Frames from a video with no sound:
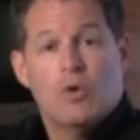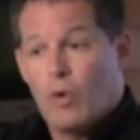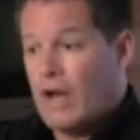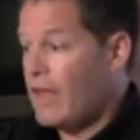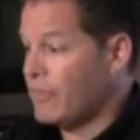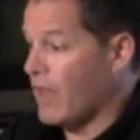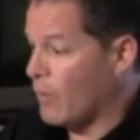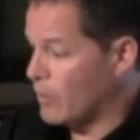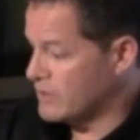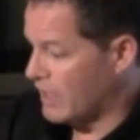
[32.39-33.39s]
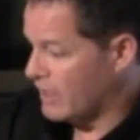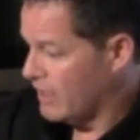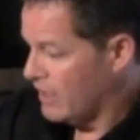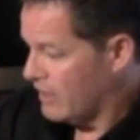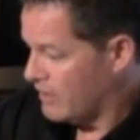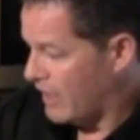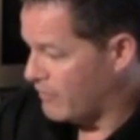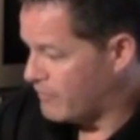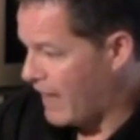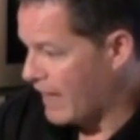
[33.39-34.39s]
what I thought was
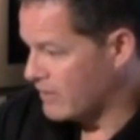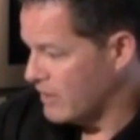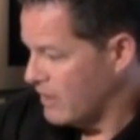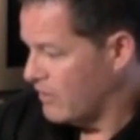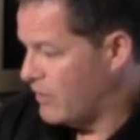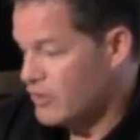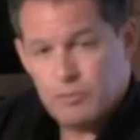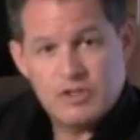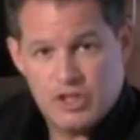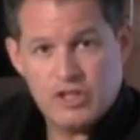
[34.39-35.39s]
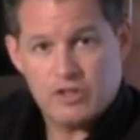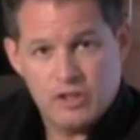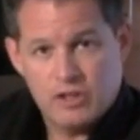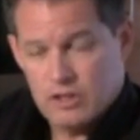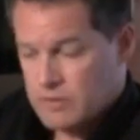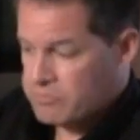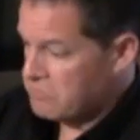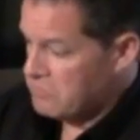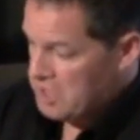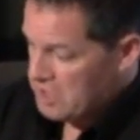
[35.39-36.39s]
that in fact this material,
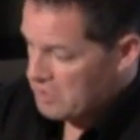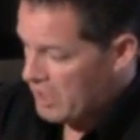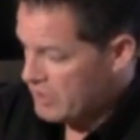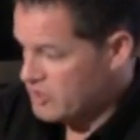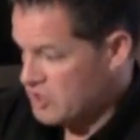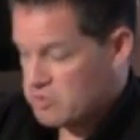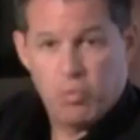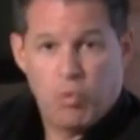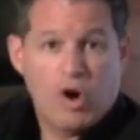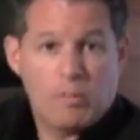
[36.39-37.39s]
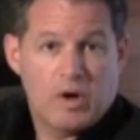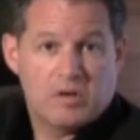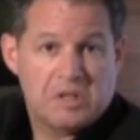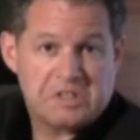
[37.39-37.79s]
you know, it's just warmer.